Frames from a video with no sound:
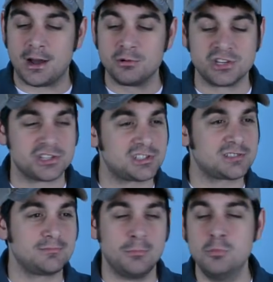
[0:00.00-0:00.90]

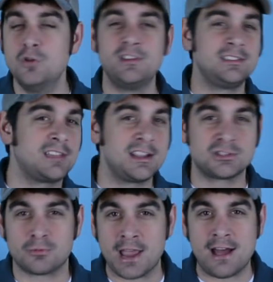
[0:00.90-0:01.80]
just moving things
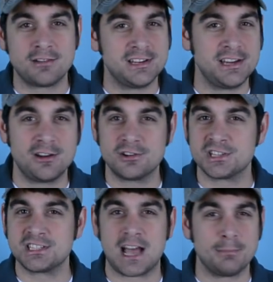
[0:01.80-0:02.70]
around in here,
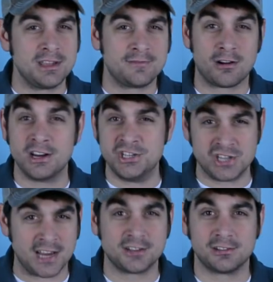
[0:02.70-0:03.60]
just not being very
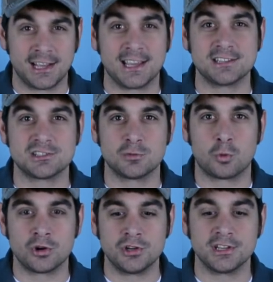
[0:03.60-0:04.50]
gentle, I guess is the
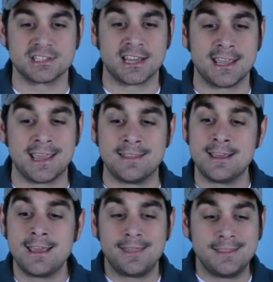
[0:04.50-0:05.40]
word you could say. And
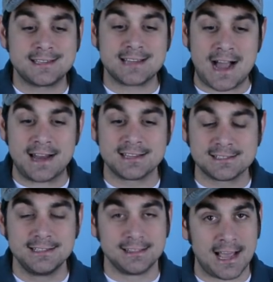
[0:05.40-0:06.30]
this
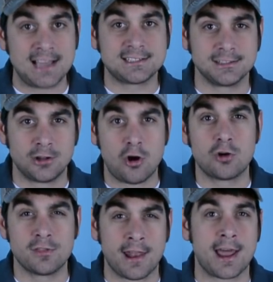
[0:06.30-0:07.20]
honestly lasted
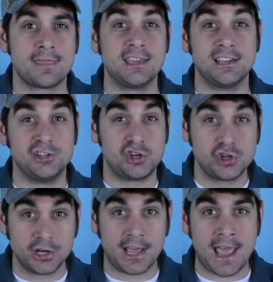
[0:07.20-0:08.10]
longer than I think it
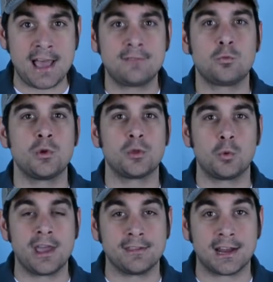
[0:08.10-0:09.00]
should have with the
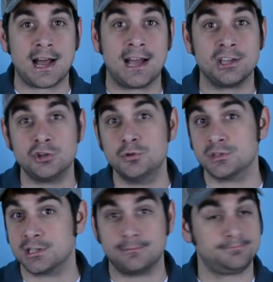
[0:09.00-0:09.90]
way that I
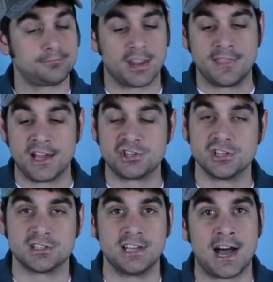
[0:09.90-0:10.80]
use it. And that's
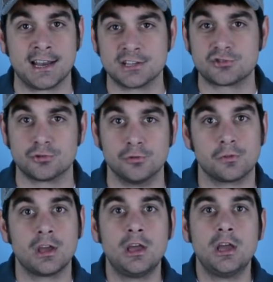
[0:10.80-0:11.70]
just the honest
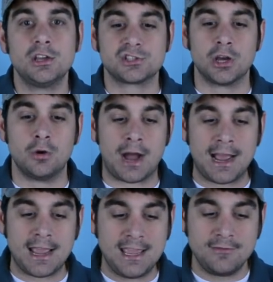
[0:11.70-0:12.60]
truth.
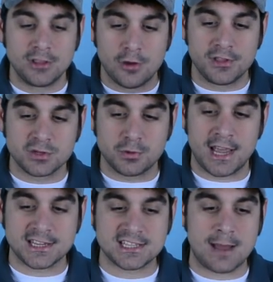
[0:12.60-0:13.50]
So even though this one
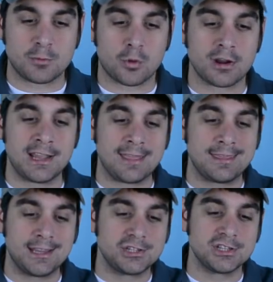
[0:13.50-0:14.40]
has stopped working, I
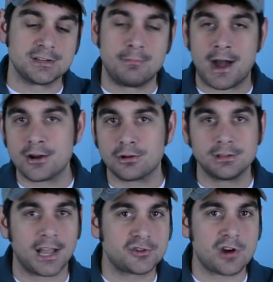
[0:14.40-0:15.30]
think it's just a minor
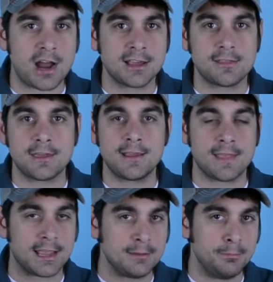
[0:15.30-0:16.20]
electronic thing
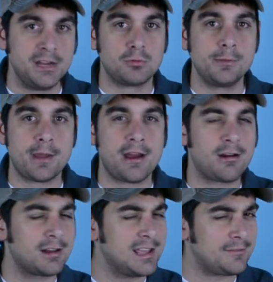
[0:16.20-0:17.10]
that can be
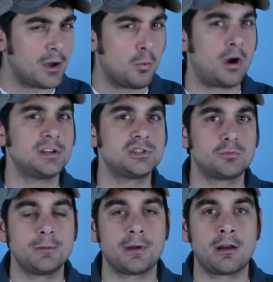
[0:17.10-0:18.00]
repaired if I want to
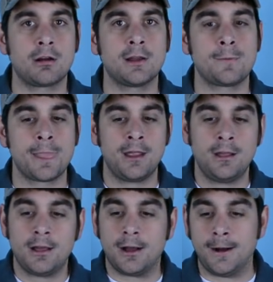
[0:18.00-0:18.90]
repair it.
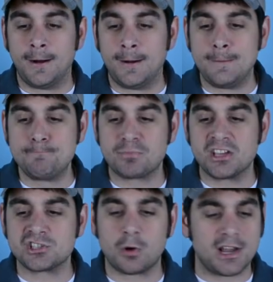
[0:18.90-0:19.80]

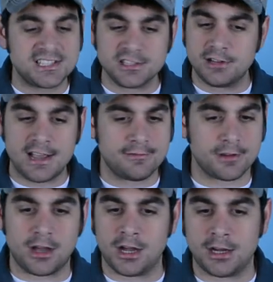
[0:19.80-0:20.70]
So I still
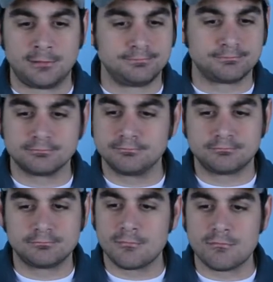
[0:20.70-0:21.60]
have
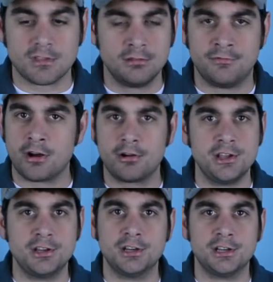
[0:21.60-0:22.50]

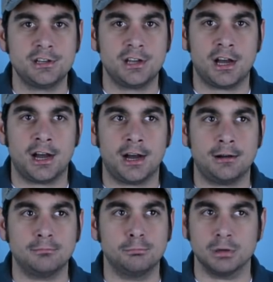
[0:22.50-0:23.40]
very good
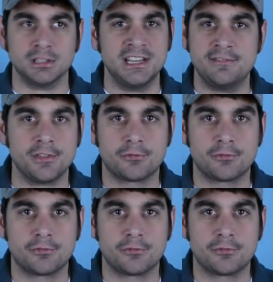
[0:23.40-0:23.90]
belief in